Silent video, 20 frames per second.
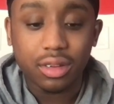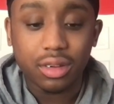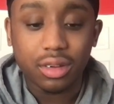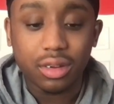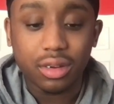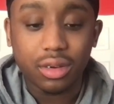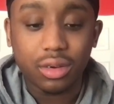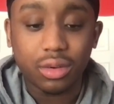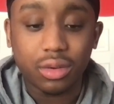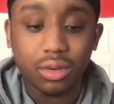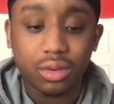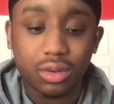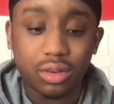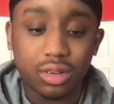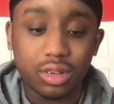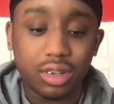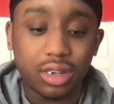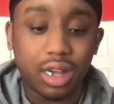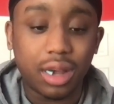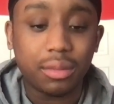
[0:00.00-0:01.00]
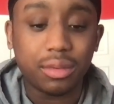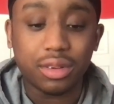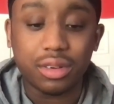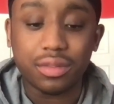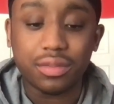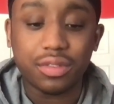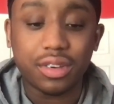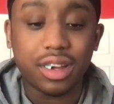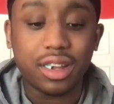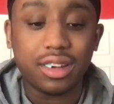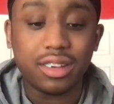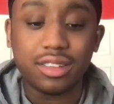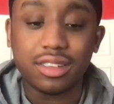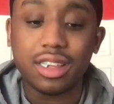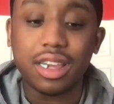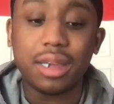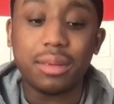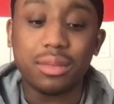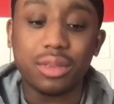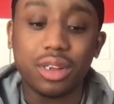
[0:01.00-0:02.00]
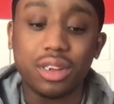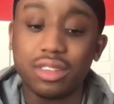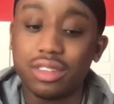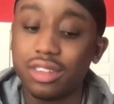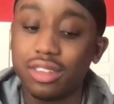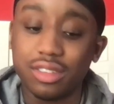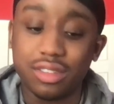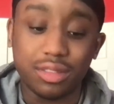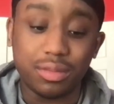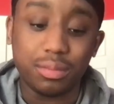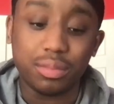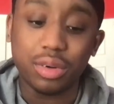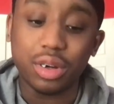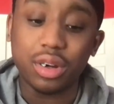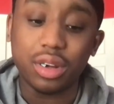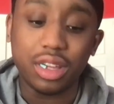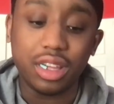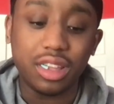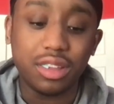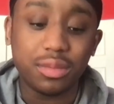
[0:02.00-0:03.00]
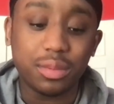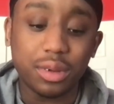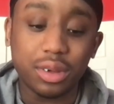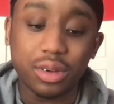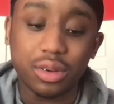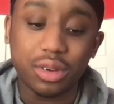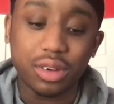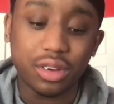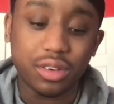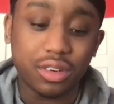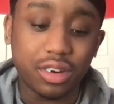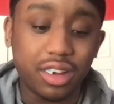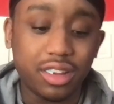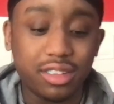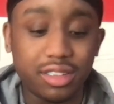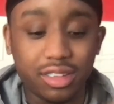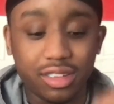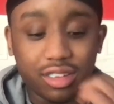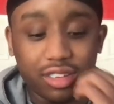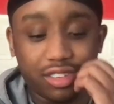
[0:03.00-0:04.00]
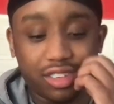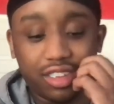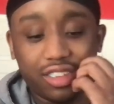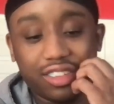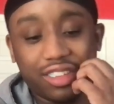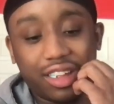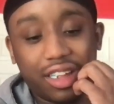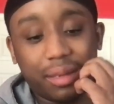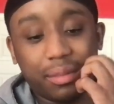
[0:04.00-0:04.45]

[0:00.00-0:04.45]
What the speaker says: Hold on. I'm going to find his game log, because, bro, he's been going crazy this season.